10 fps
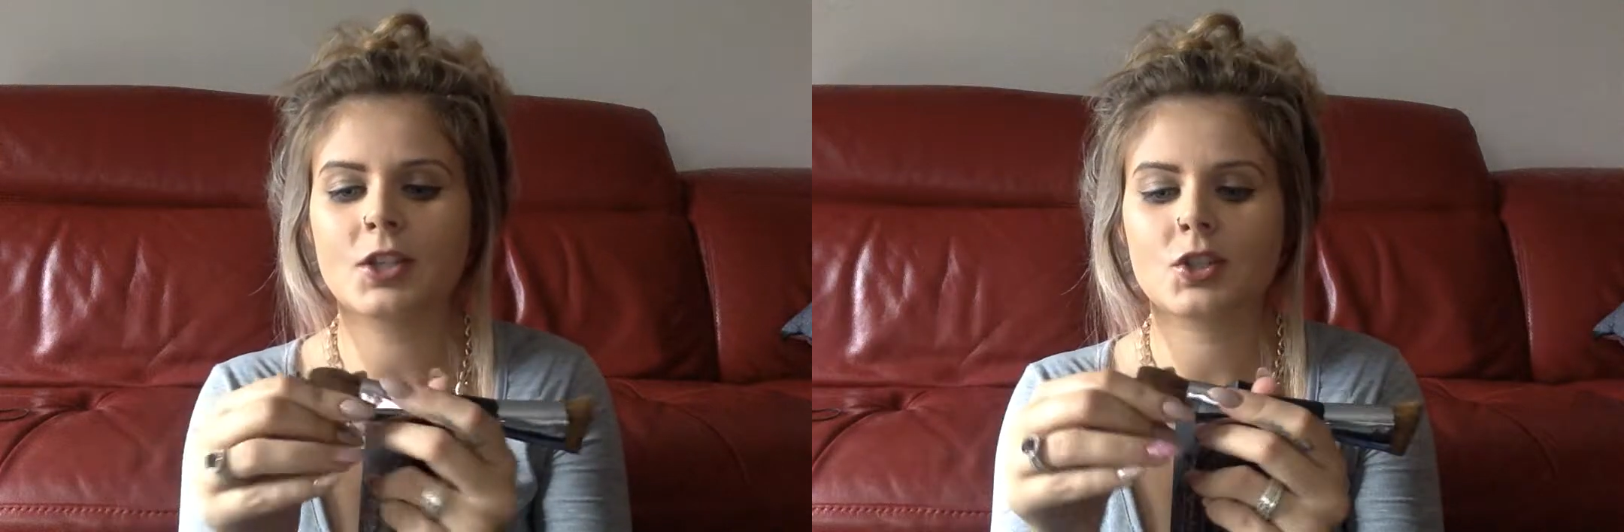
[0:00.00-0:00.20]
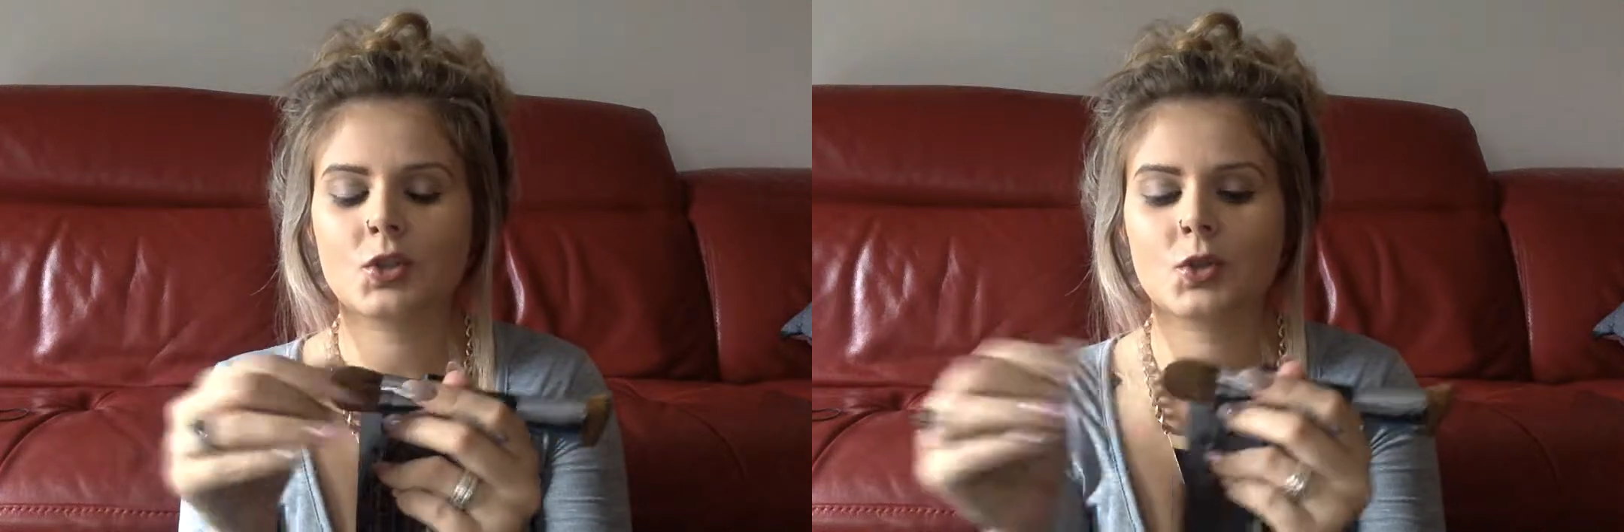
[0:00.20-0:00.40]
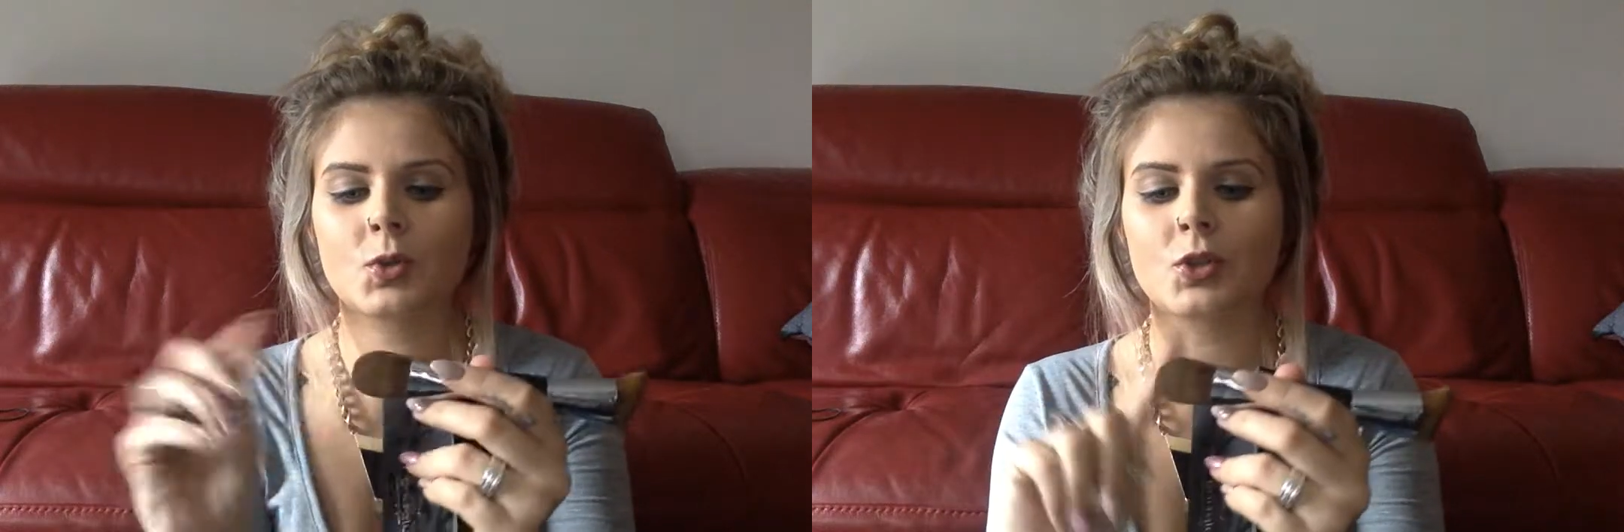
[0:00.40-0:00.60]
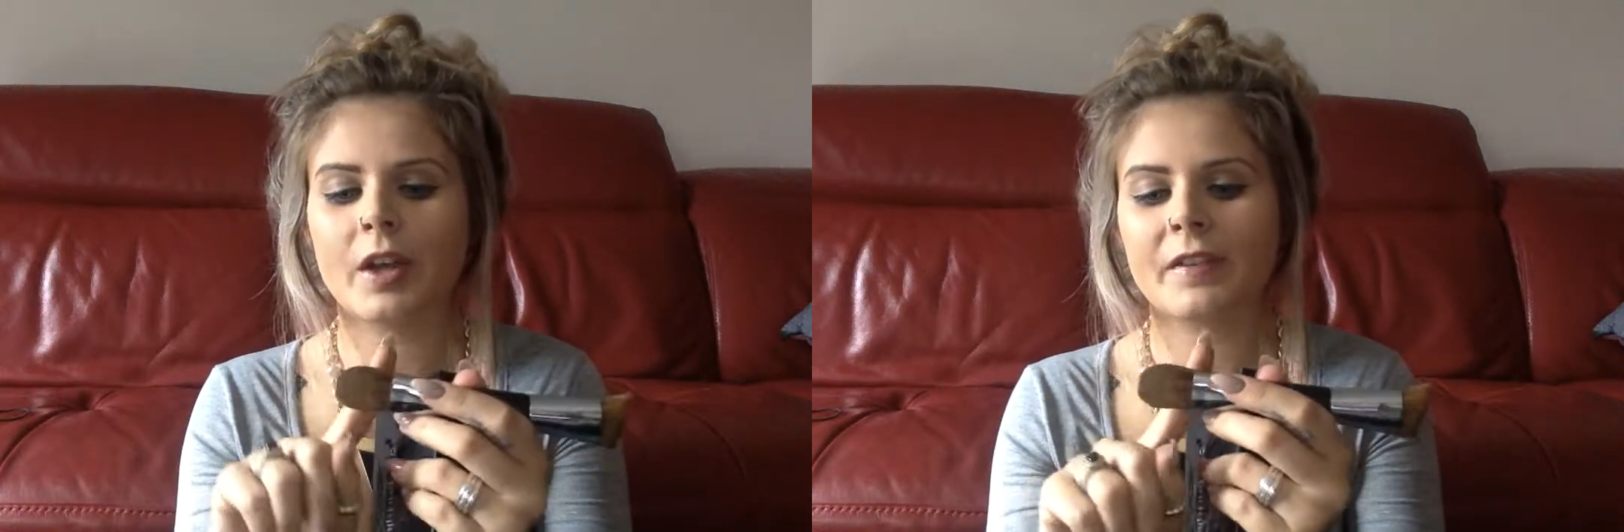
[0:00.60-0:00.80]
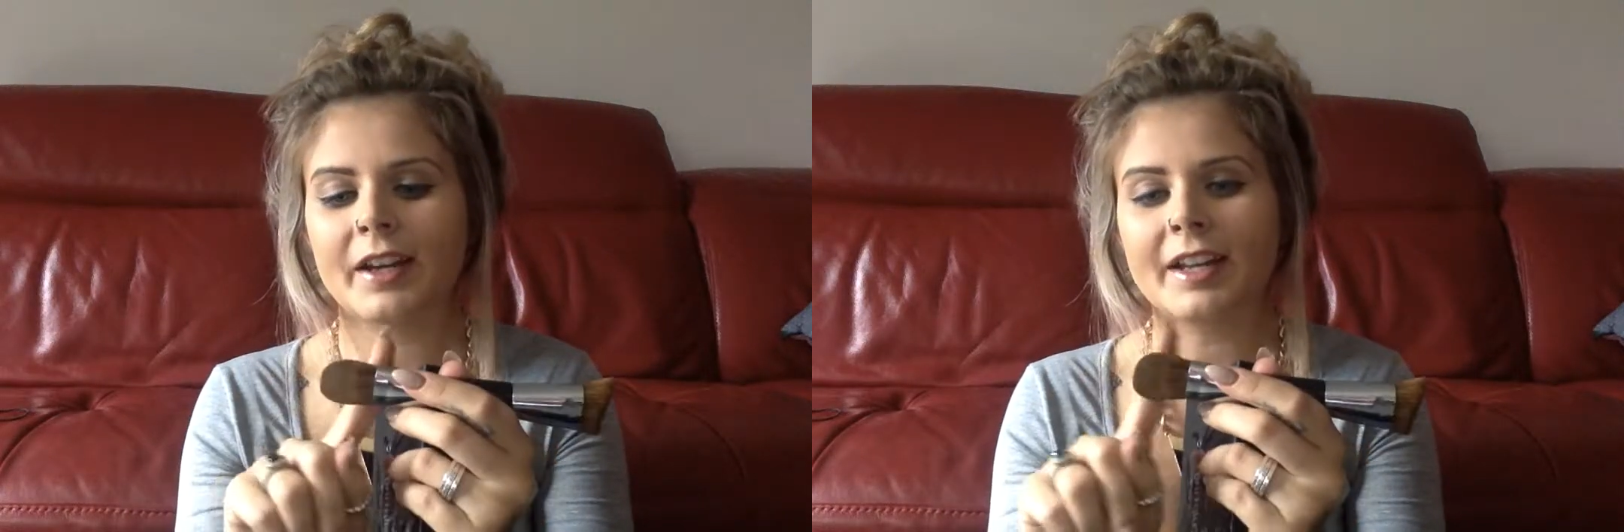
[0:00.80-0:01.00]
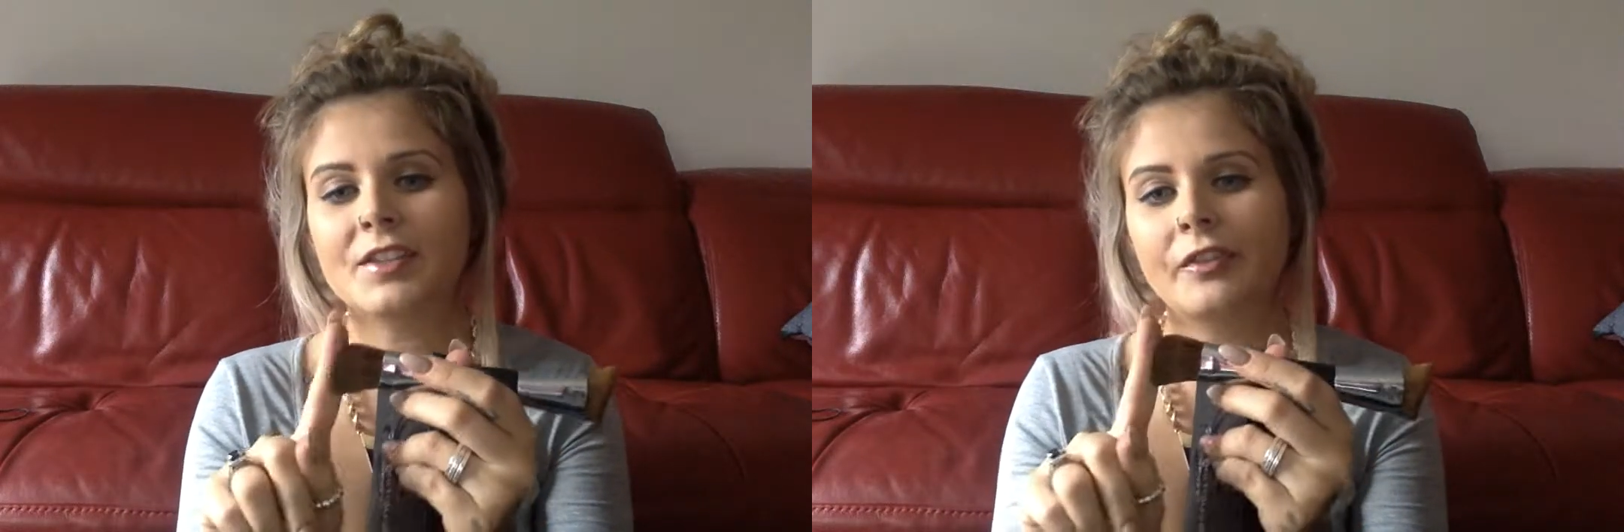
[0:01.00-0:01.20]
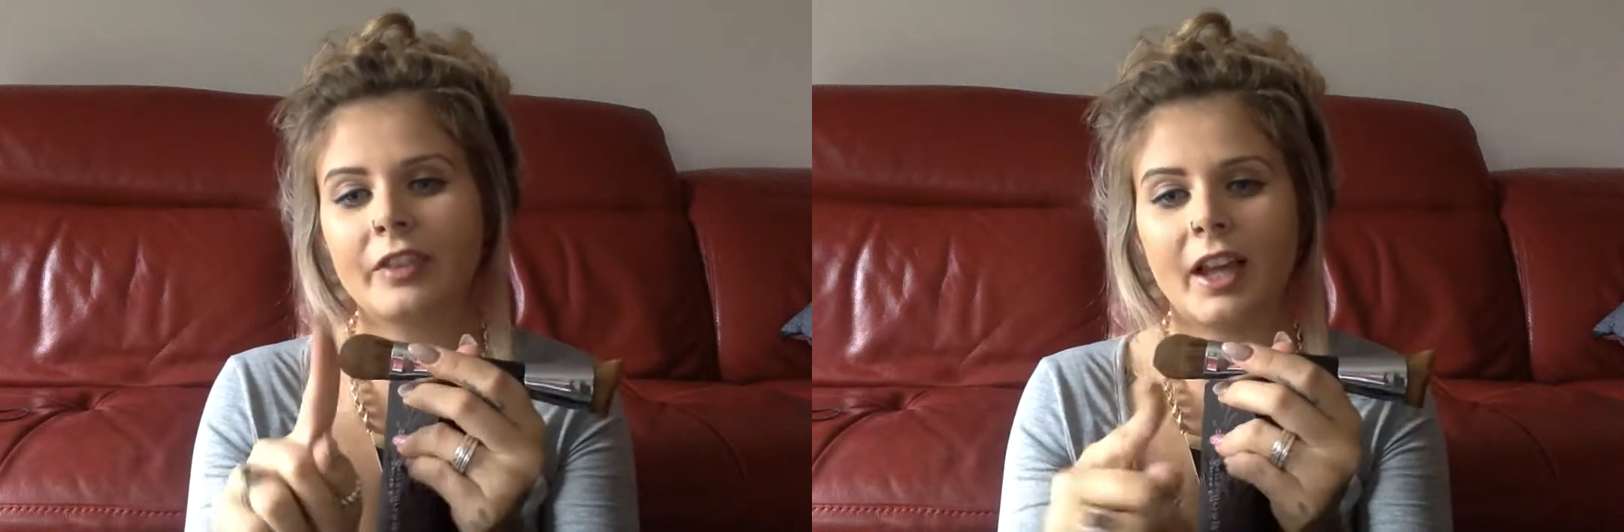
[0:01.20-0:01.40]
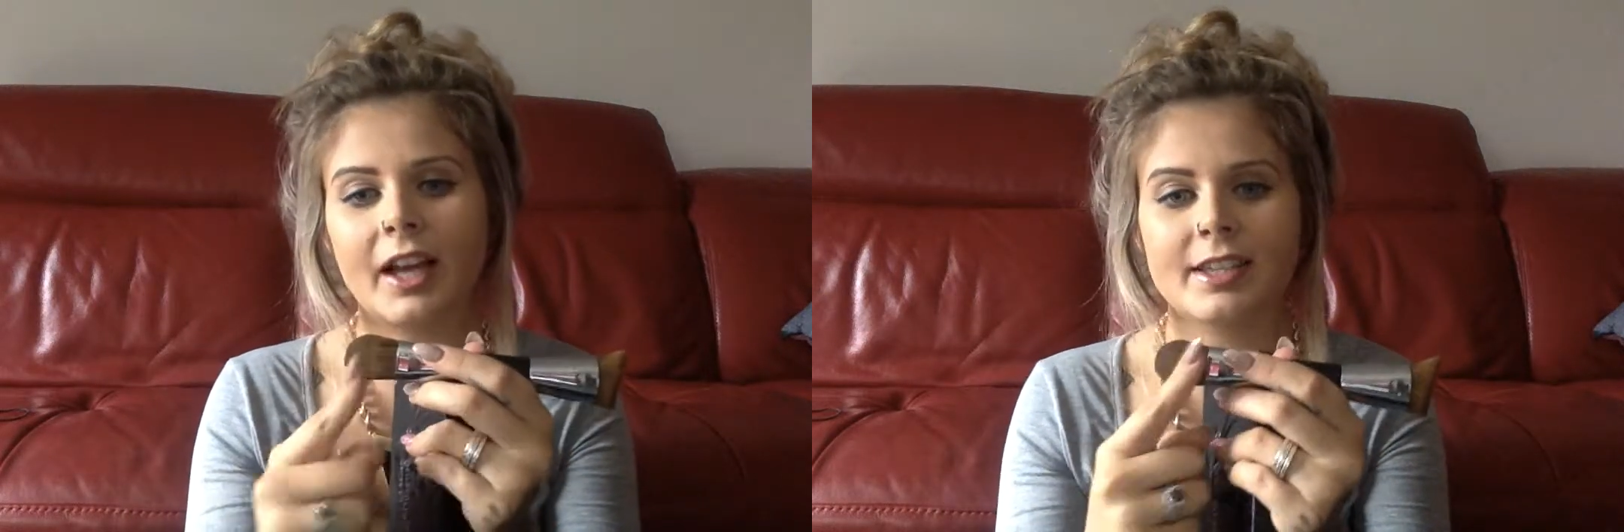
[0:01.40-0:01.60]
so you get the nice
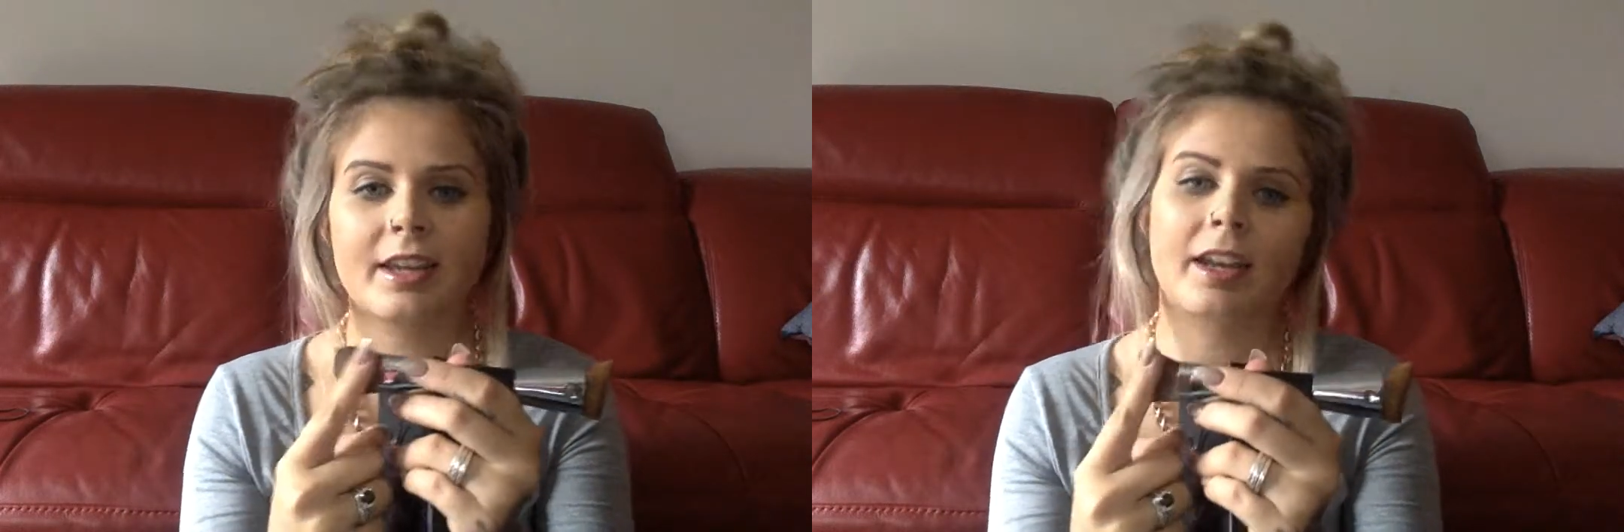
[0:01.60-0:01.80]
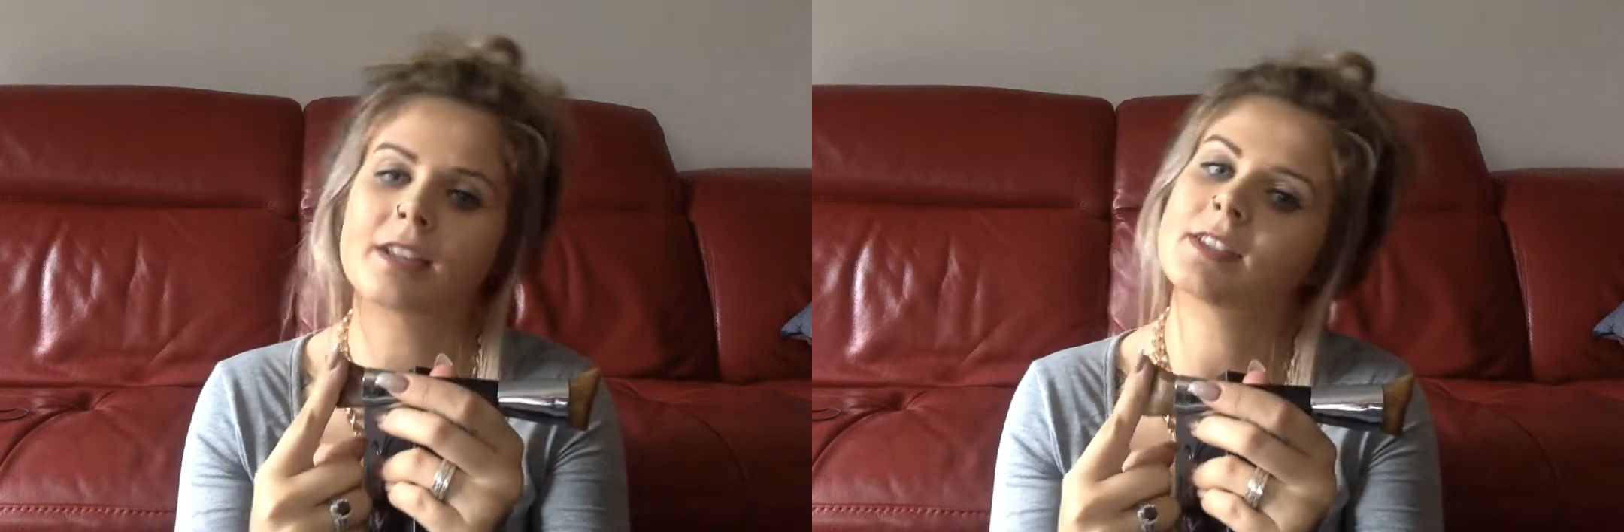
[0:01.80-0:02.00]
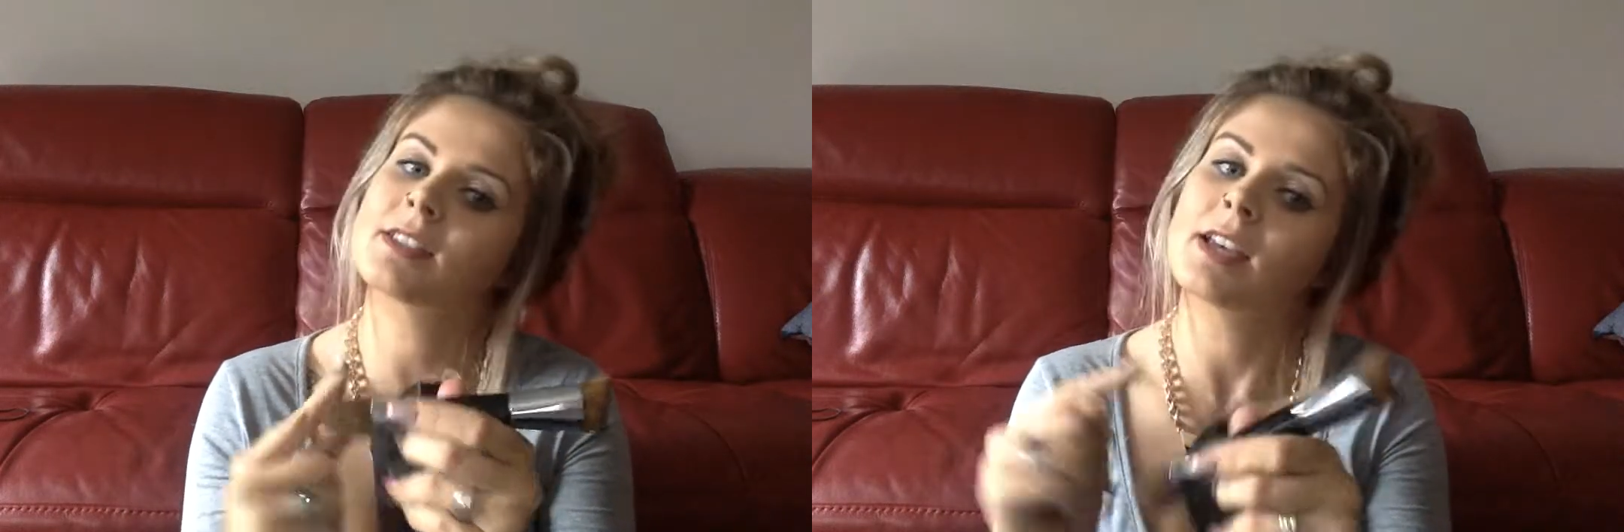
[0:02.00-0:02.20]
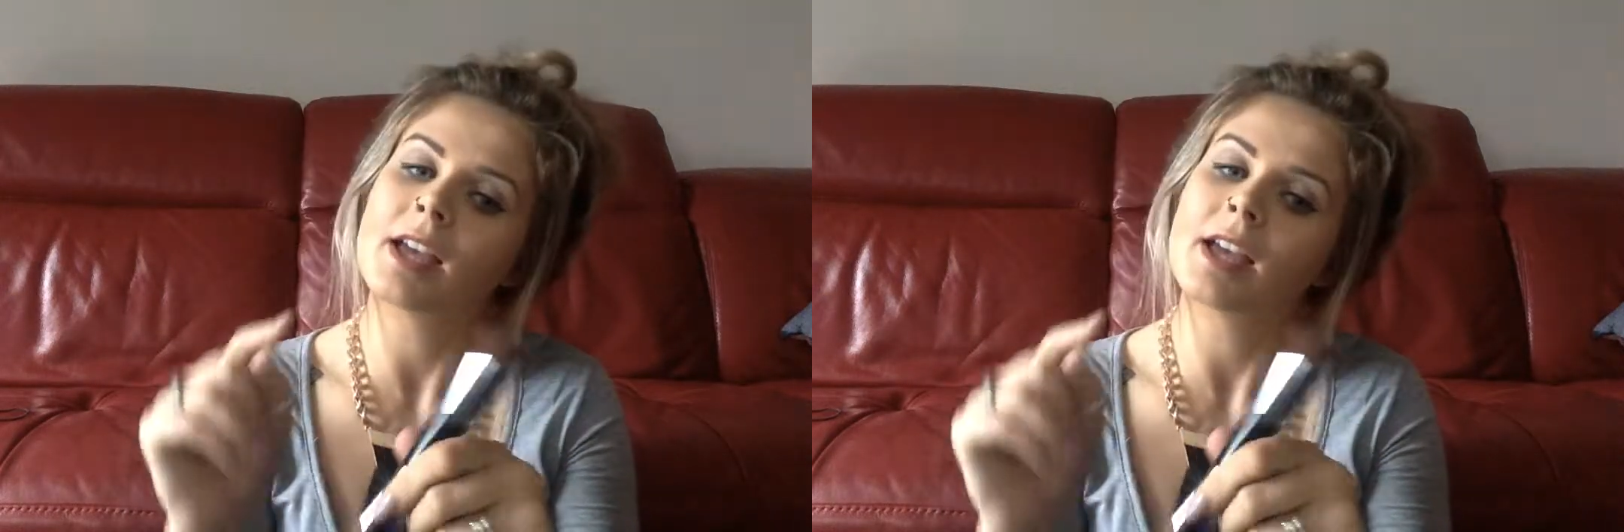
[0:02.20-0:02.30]
flat ends,